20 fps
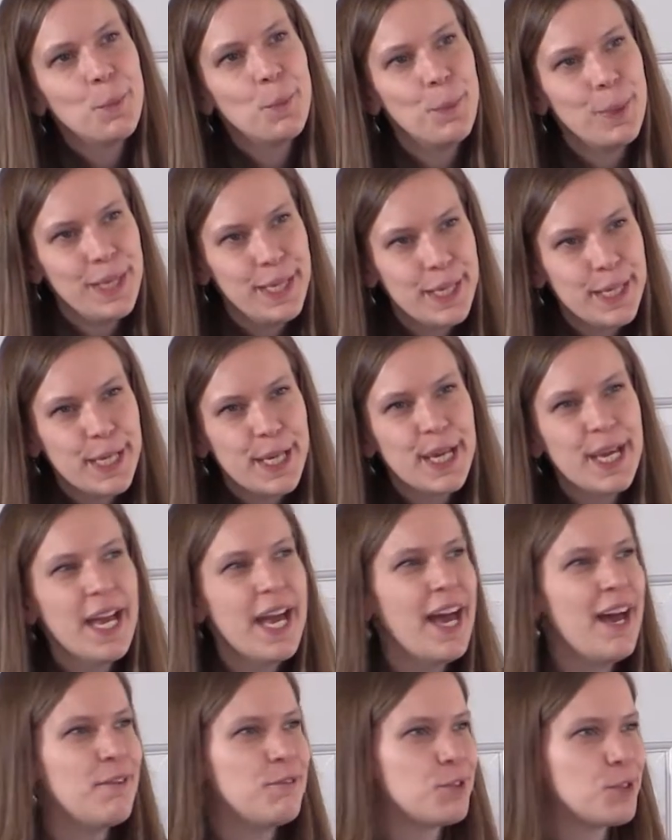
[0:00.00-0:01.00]
week
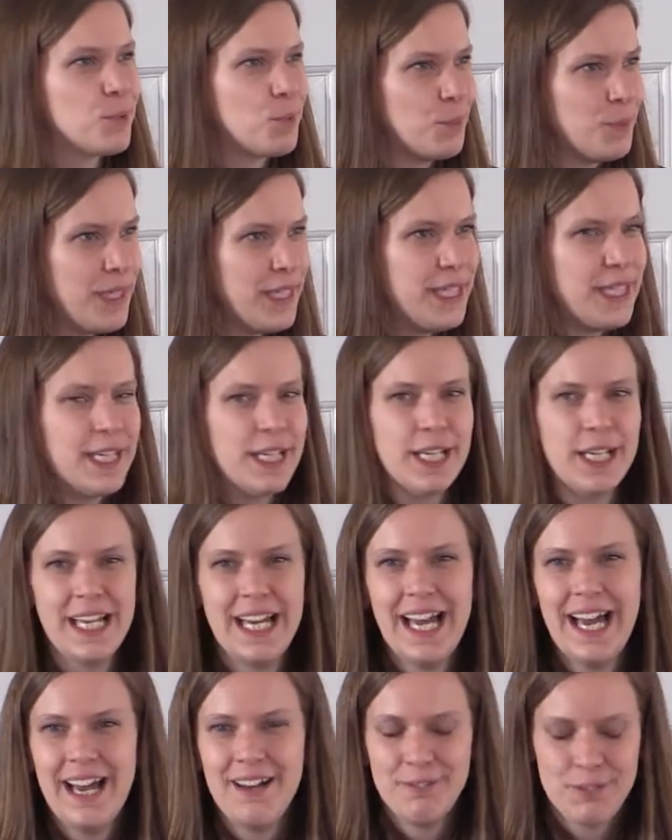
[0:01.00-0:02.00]
after week
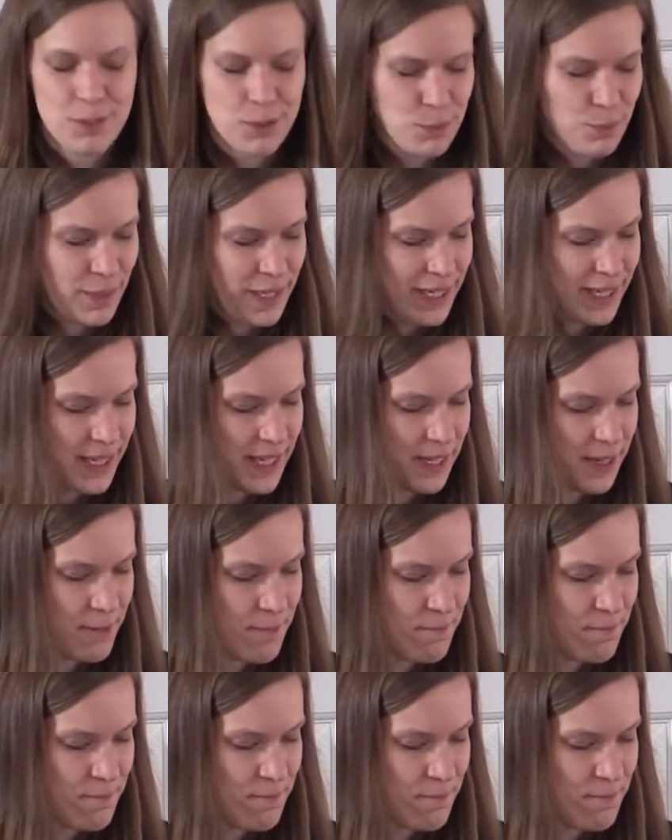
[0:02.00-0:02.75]
after week.